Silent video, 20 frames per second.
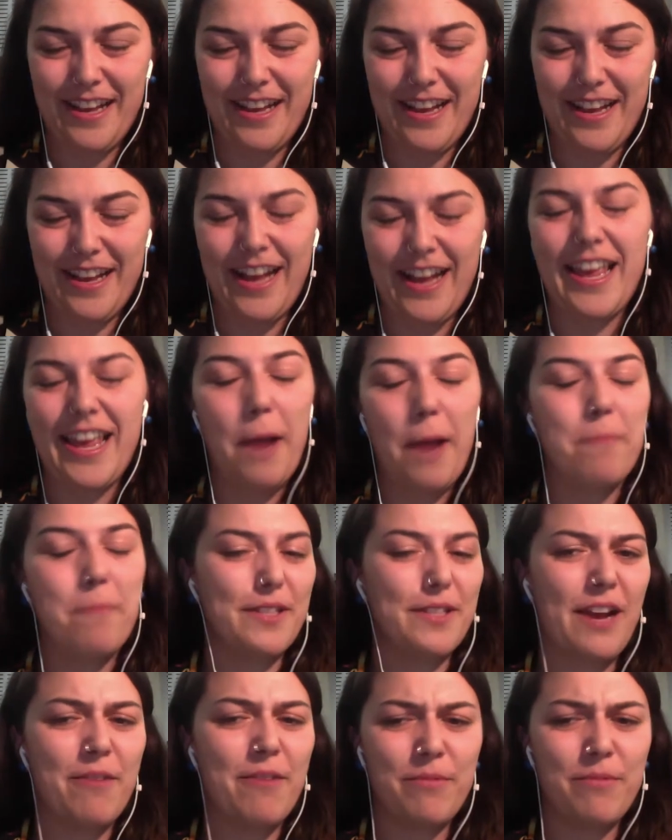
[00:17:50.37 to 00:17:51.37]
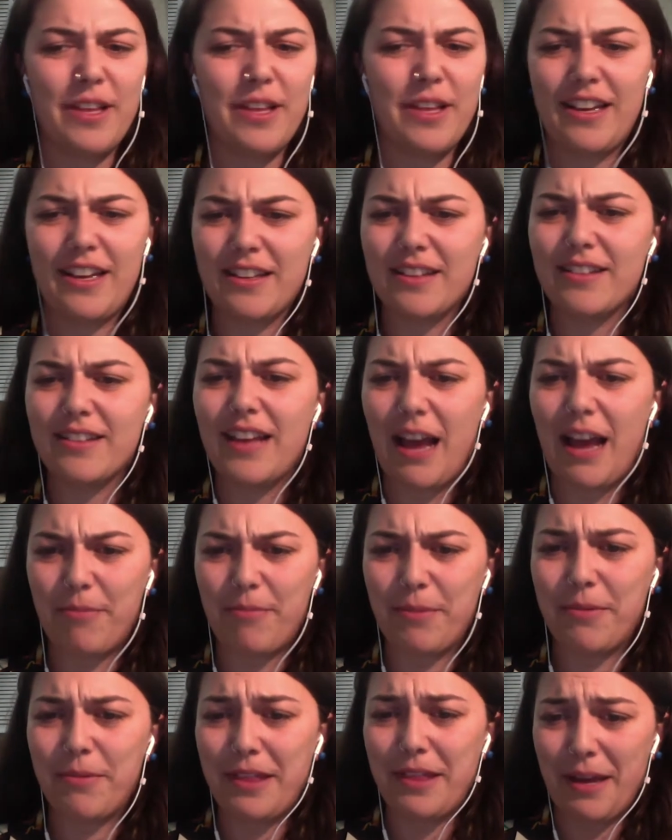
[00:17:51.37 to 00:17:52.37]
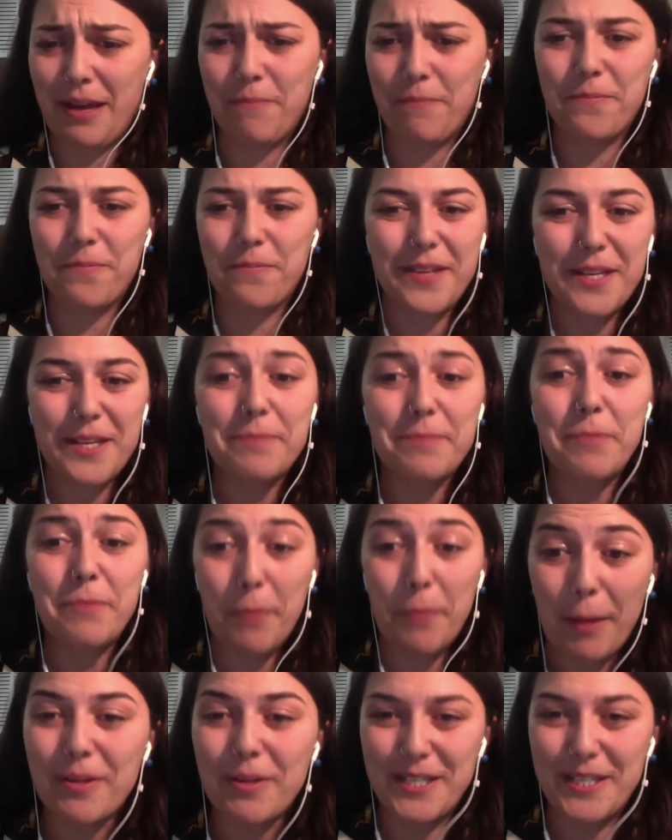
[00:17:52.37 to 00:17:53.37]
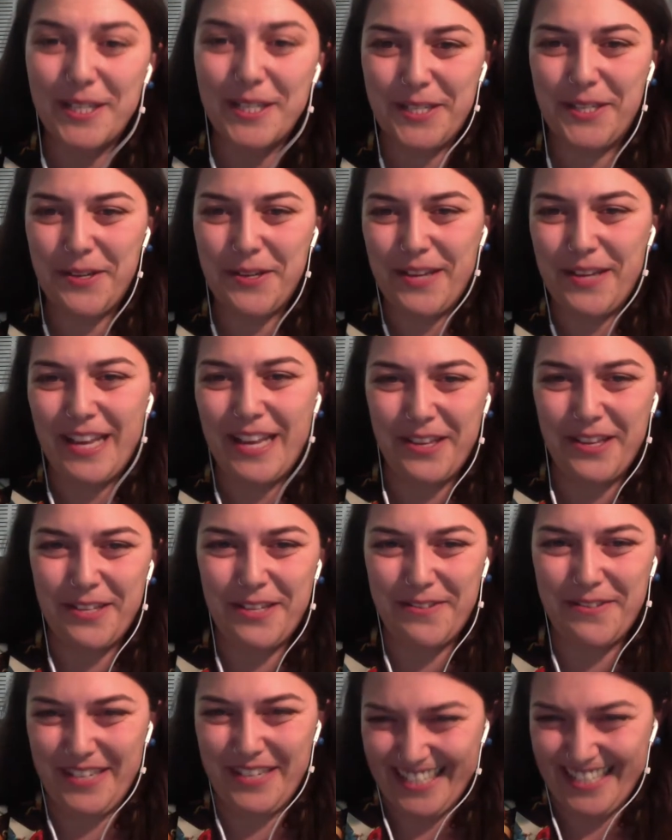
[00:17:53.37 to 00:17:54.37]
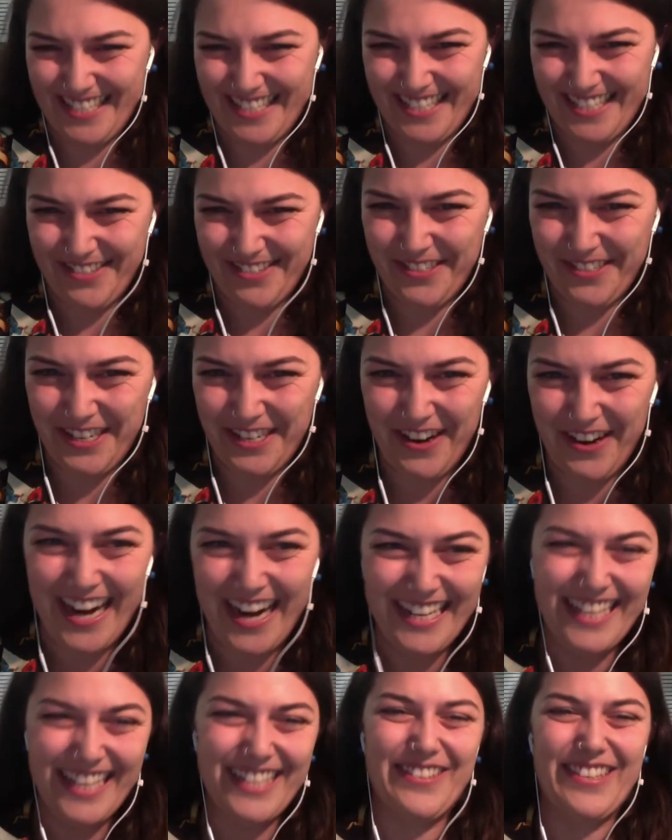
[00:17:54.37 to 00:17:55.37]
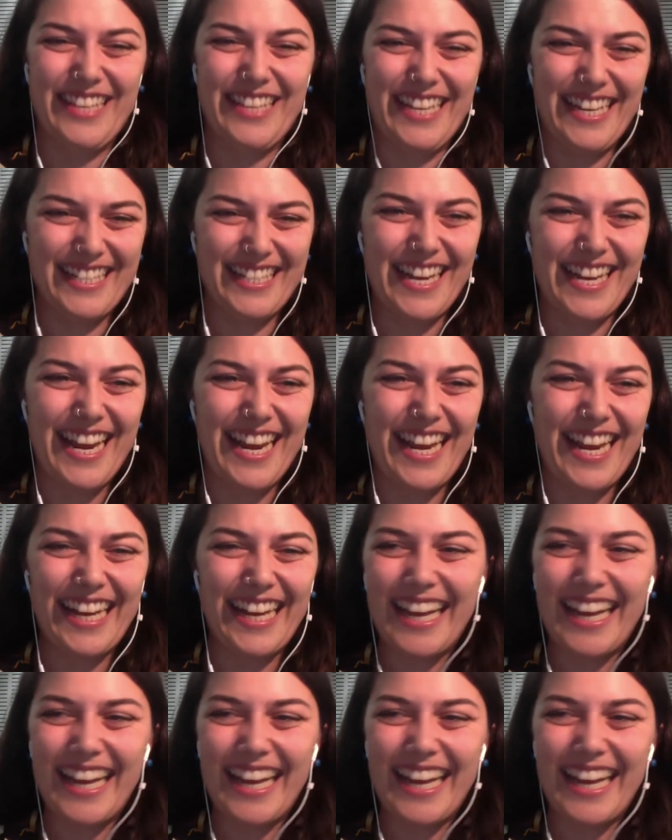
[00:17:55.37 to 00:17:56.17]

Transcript: yeah, I'm really happy with small publishers who take those risks because it's really great. It's really exciting.